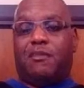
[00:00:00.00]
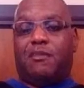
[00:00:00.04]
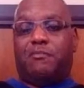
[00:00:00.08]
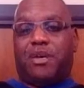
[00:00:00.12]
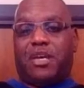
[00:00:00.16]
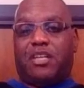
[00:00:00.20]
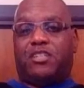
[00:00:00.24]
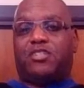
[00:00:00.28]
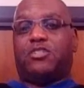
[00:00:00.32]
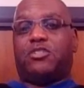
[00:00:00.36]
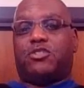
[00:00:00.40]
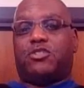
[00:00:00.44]

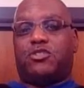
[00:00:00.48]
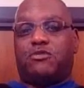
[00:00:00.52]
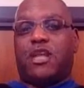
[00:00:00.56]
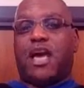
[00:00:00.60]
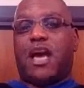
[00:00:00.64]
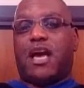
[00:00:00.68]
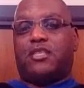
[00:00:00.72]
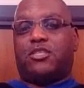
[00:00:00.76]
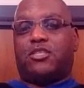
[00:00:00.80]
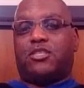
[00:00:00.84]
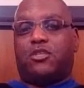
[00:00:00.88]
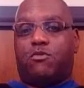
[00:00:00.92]
Pictures do
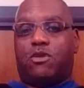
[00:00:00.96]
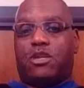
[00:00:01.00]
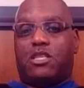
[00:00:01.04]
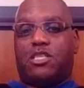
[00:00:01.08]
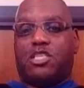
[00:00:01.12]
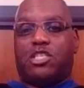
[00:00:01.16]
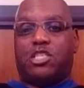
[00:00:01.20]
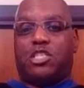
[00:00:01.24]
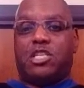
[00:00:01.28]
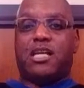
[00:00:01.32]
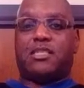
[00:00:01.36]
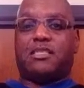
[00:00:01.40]
not do
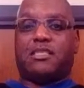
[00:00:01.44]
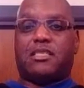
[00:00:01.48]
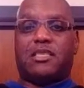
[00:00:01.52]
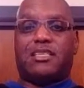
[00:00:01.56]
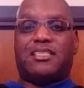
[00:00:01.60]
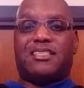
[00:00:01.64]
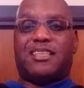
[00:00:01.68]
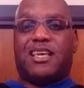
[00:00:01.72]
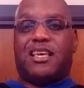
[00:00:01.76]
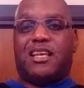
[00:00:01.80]
it justice.